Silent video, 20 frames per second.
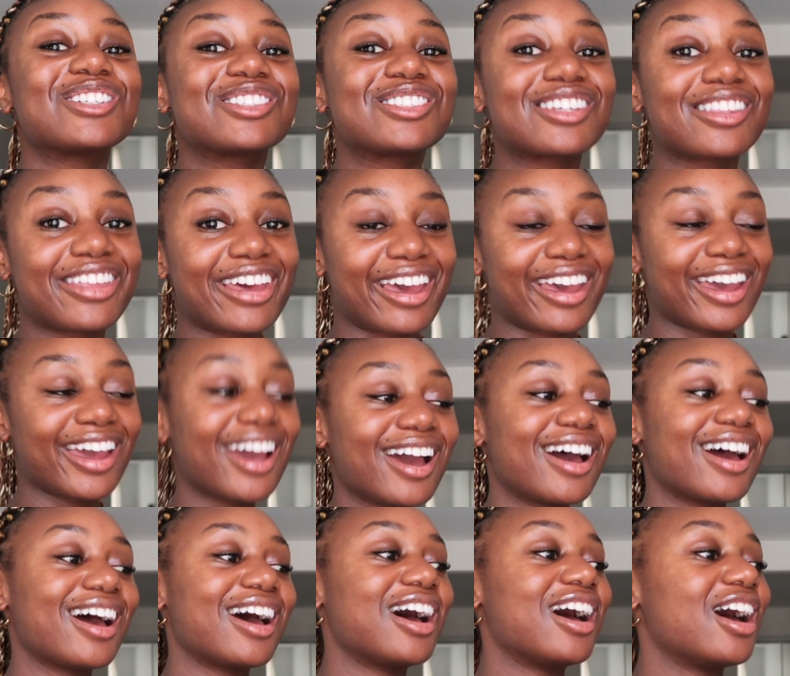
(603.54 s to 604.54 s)
to today,
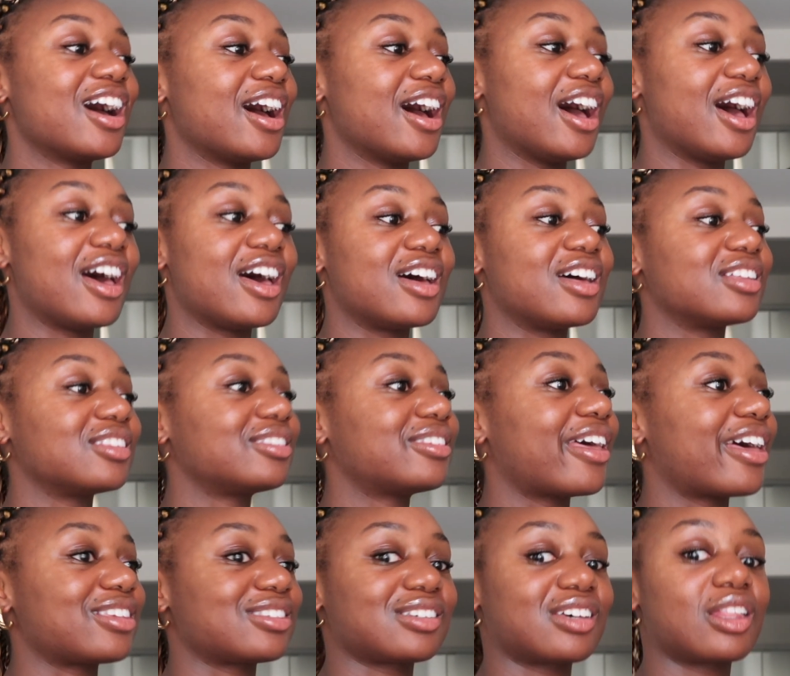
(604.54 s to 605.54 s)
and
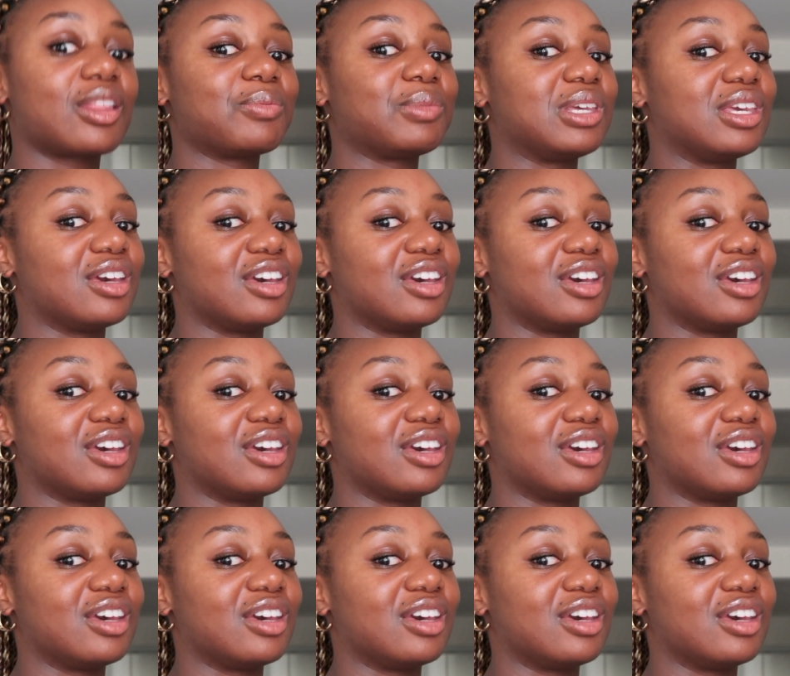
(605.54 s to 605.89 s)
that's gonna be